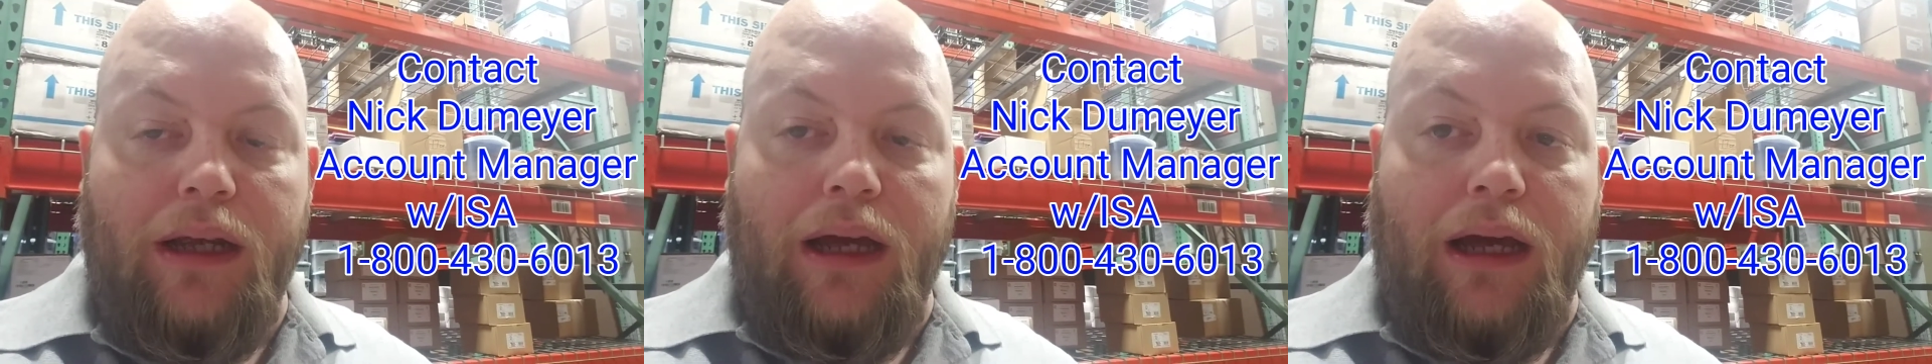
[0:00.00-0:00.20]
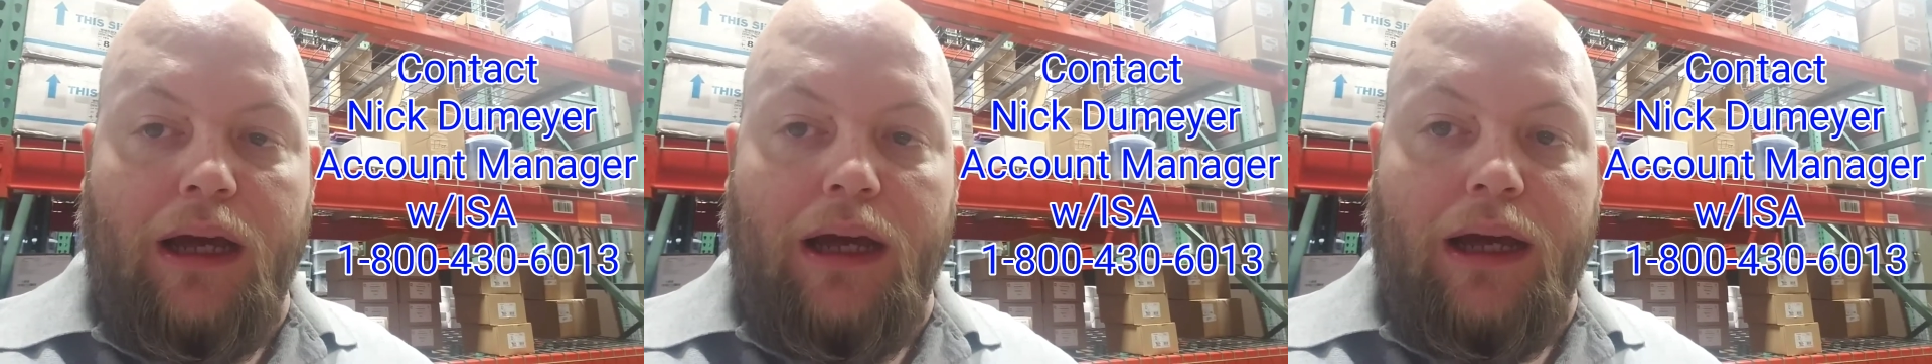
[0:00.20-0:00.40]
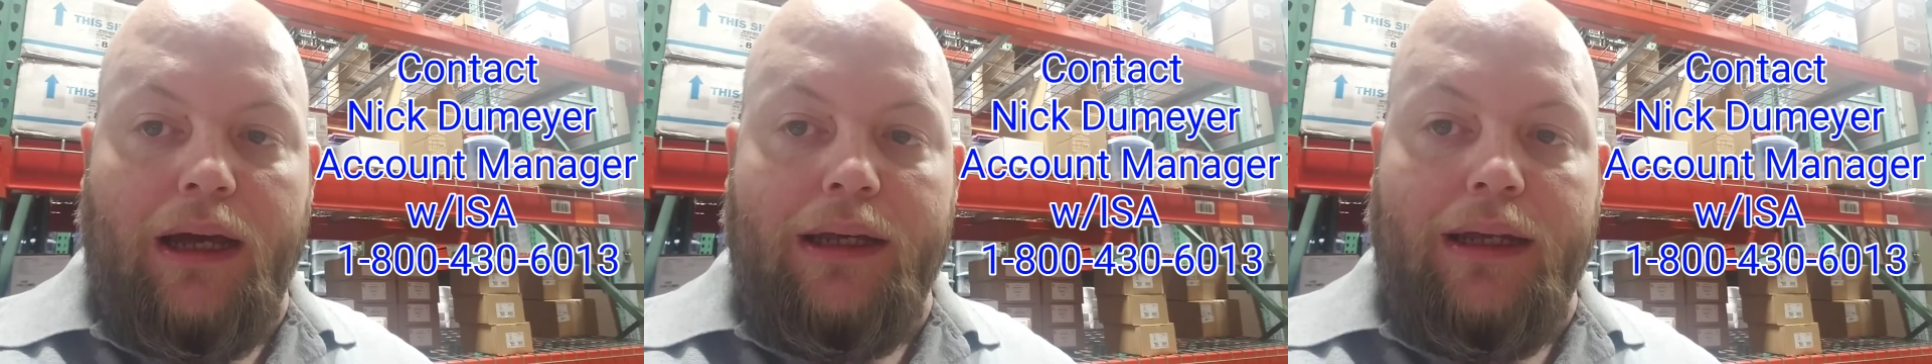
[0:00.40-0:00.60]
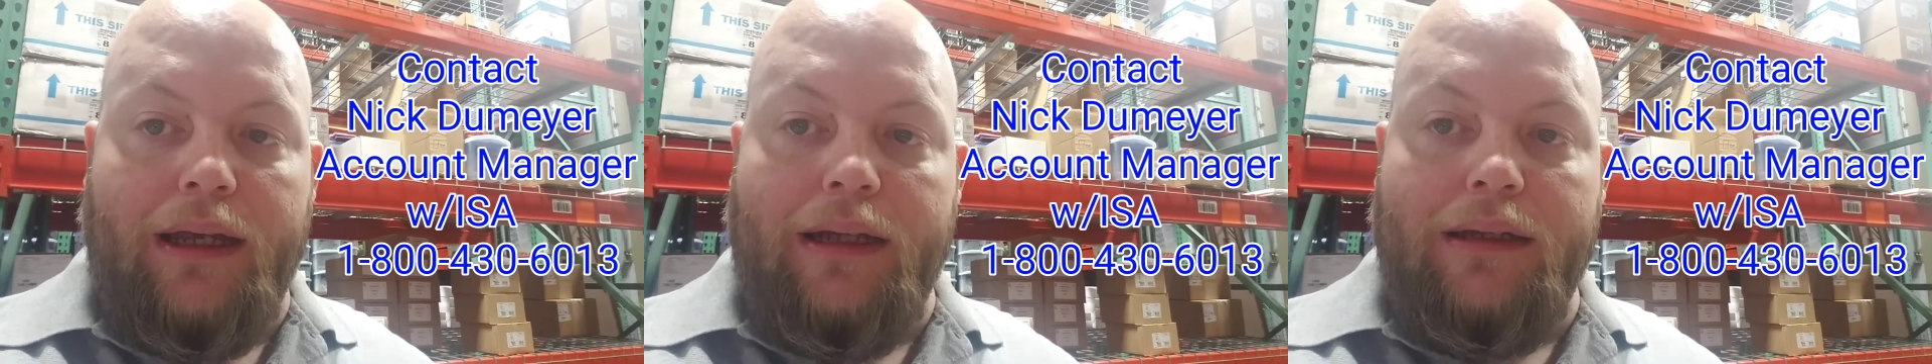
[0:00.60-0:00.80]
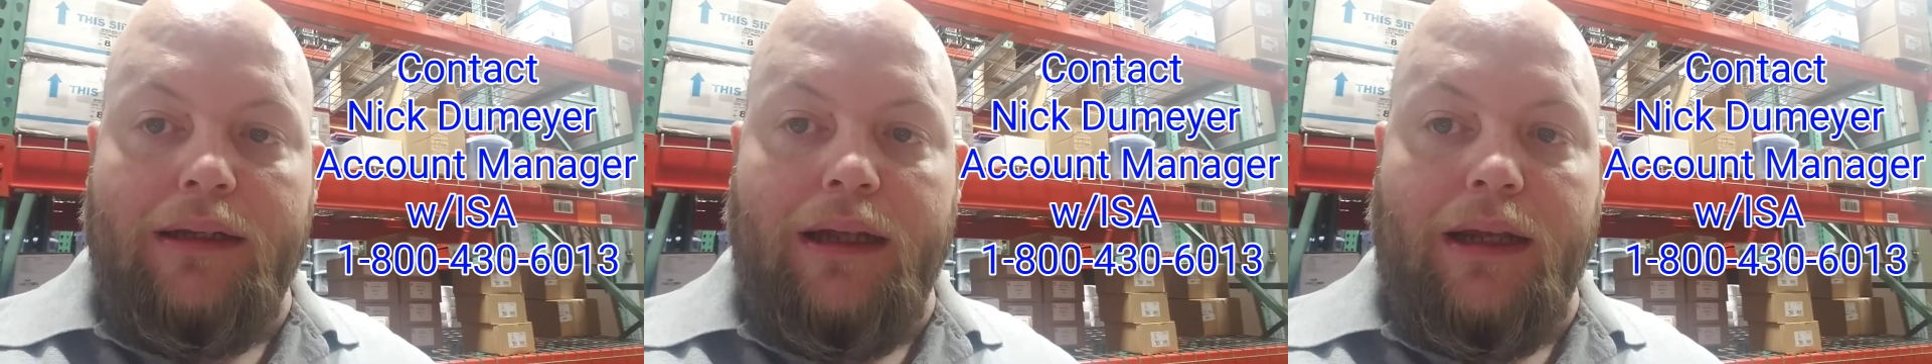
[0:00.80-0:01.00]

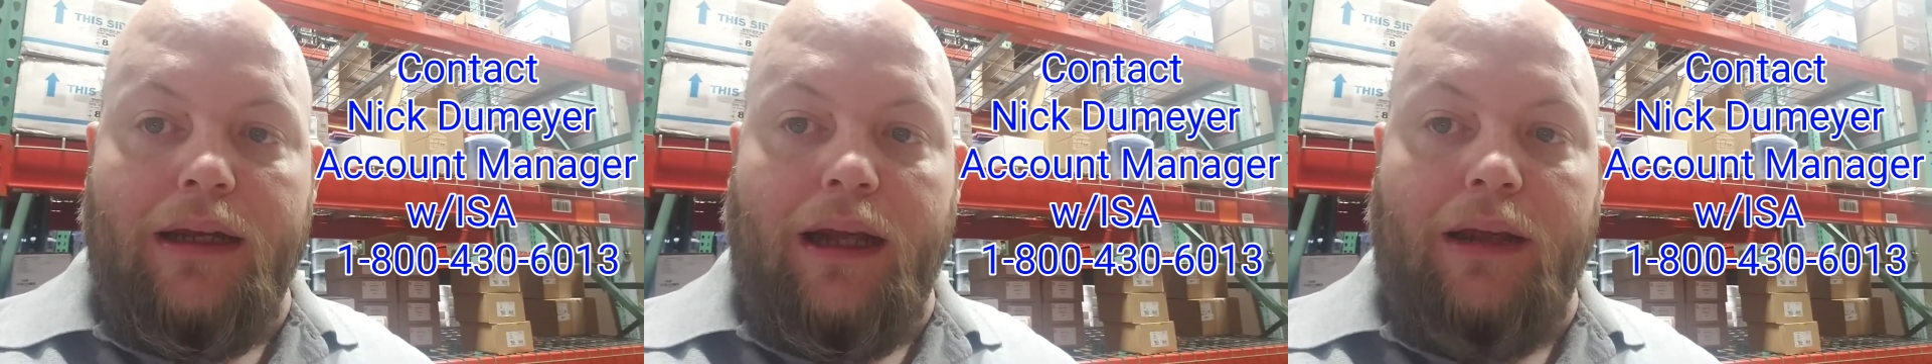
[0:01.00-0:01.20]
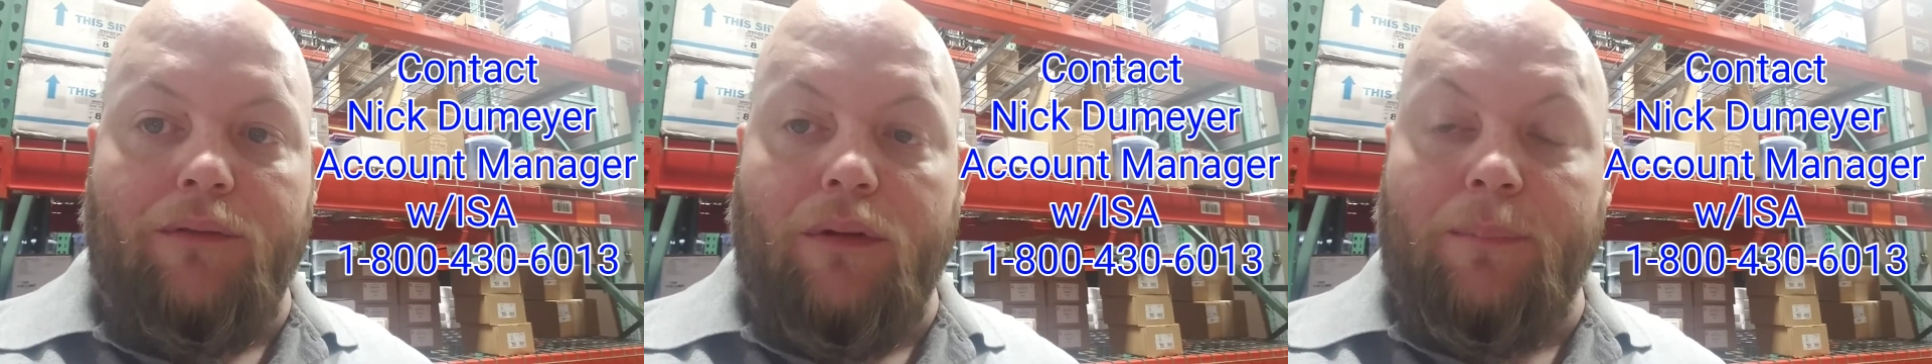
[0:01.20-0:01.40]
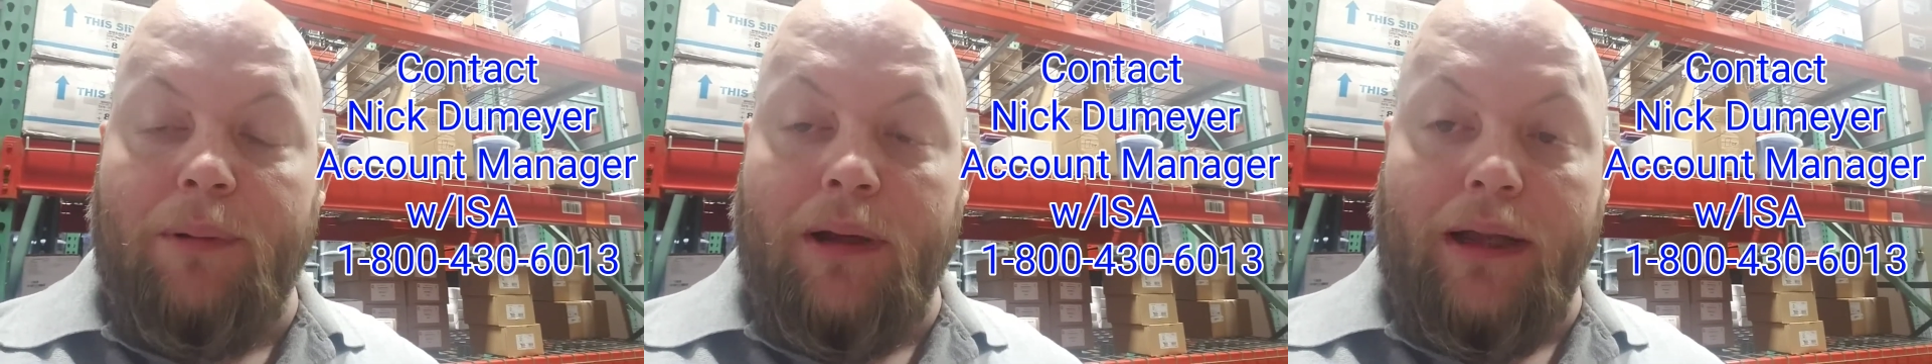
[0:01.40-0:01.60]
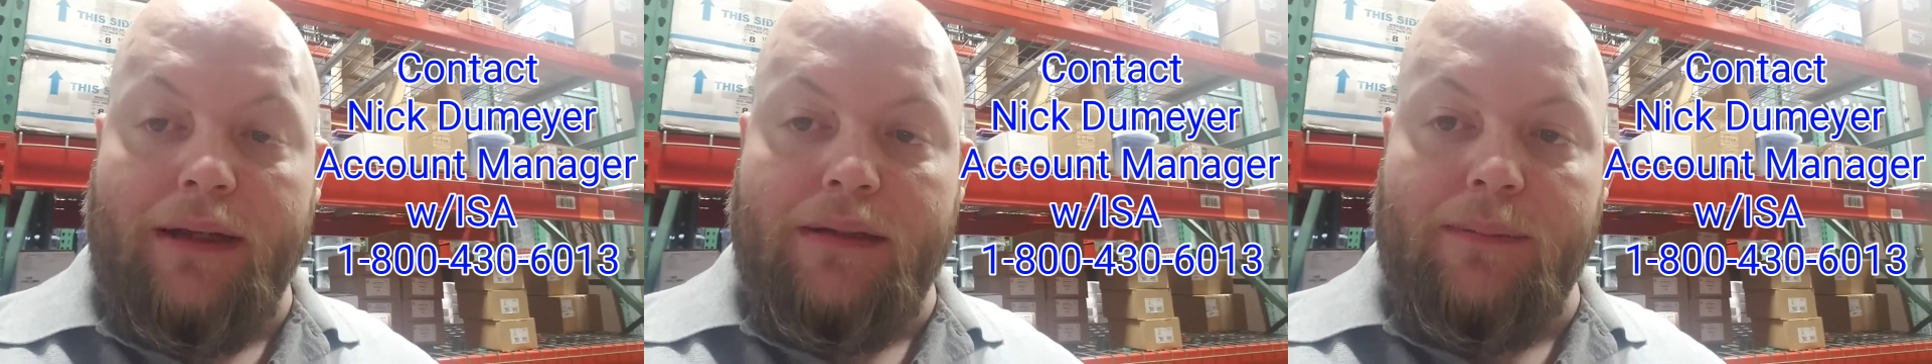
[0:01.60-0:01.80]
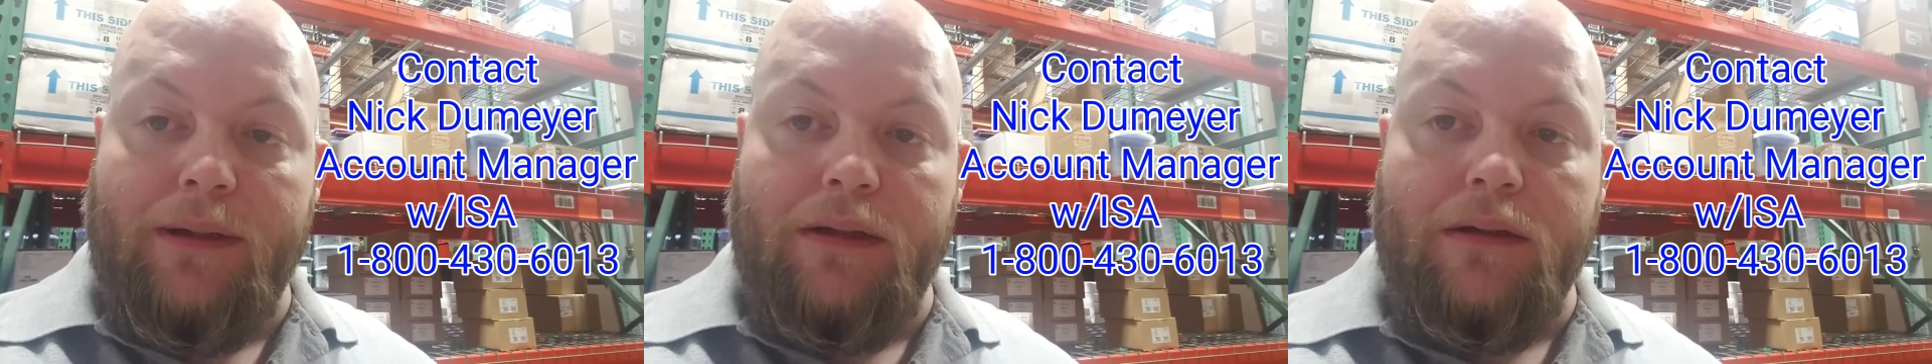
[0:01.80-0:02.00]
again, get a
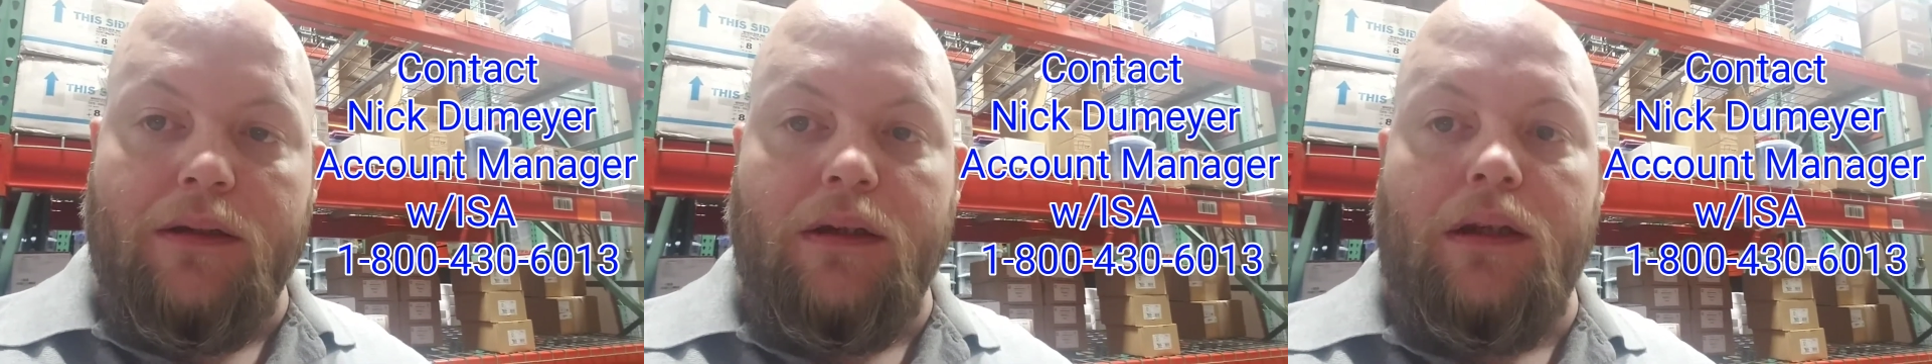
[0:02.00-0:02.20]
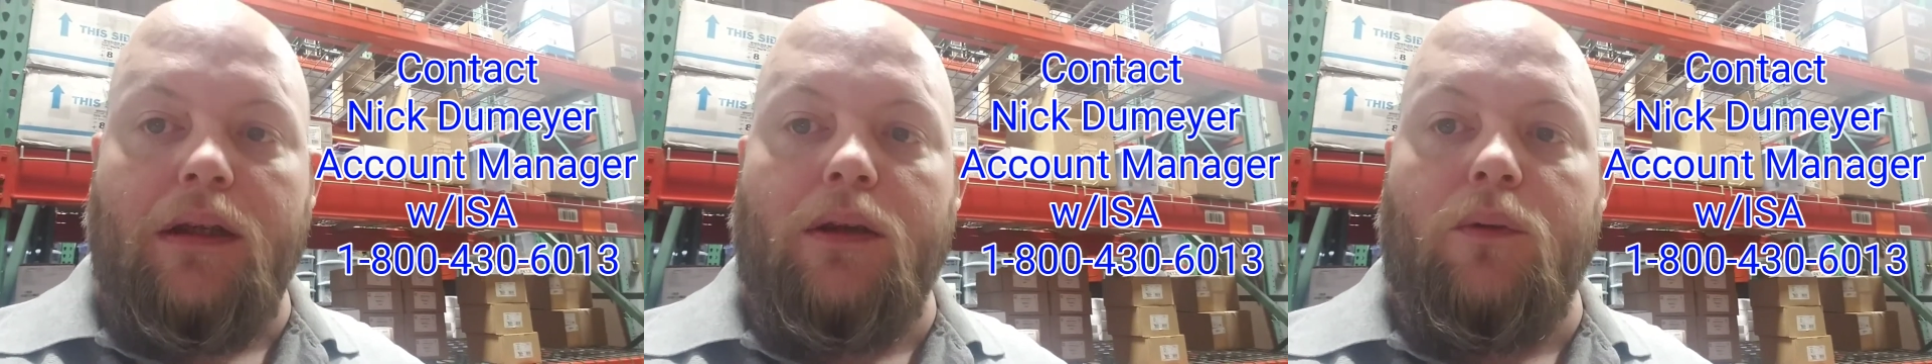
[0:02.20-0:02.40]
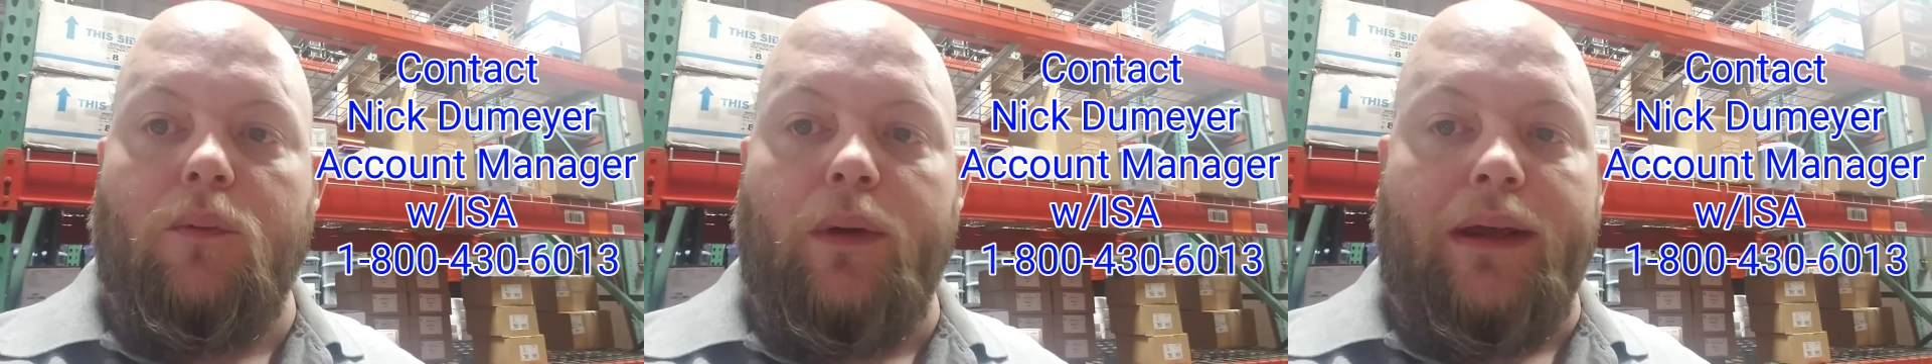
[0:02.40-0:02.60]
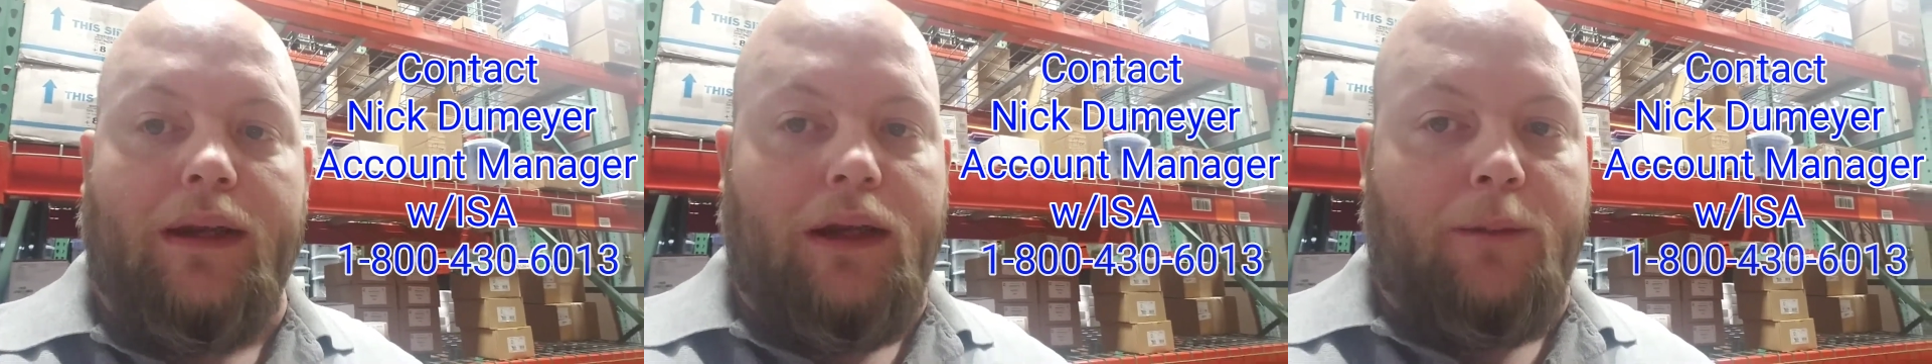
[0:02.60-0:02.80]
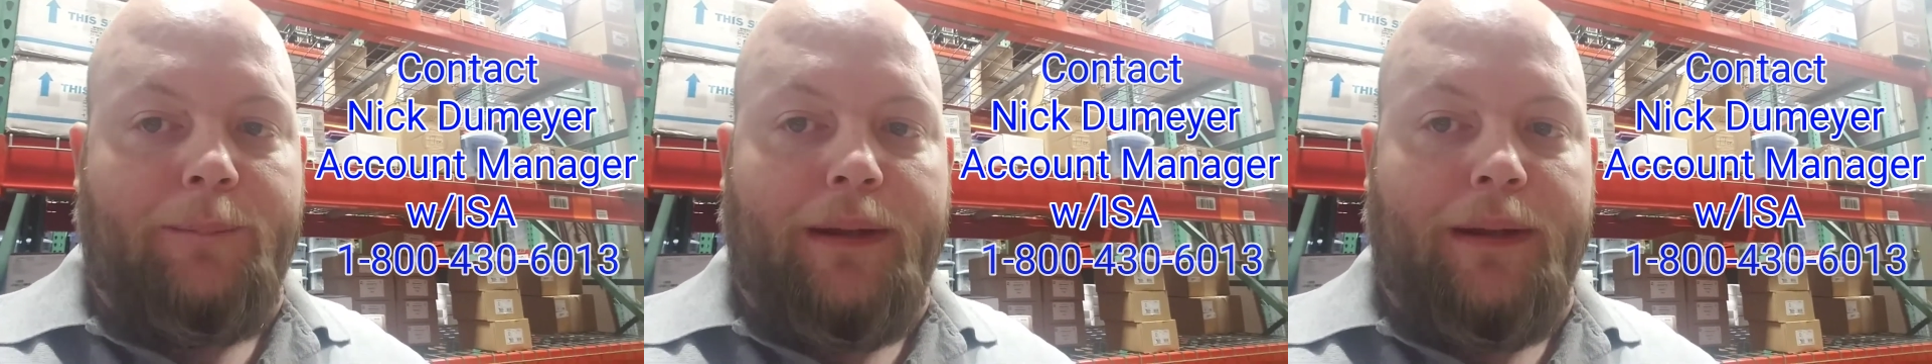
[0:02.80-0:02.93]
replacement, we can help you